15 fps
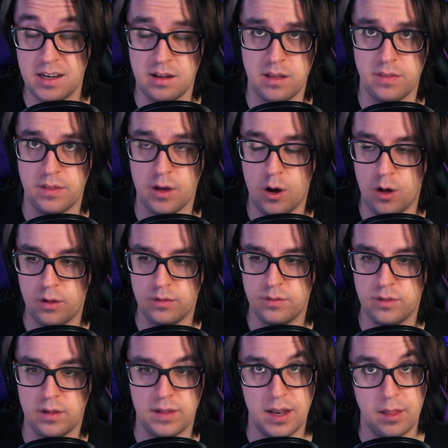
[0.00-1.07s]
and a
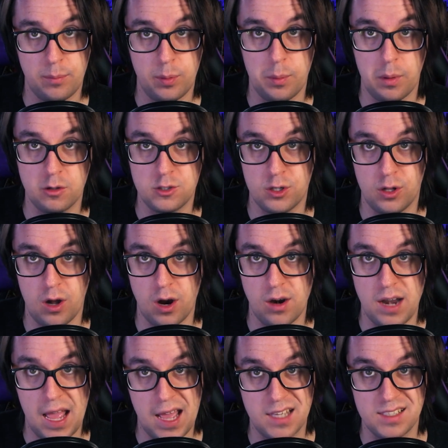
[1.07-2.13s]
lot of the promotional art
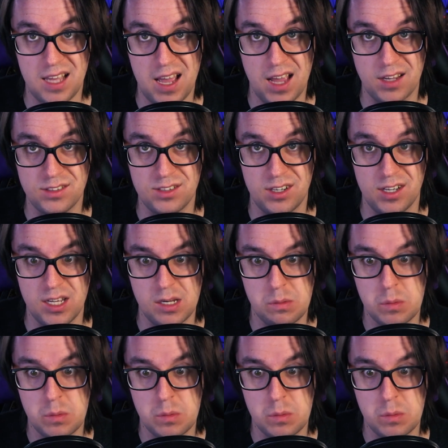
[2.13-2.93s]
has hags in it.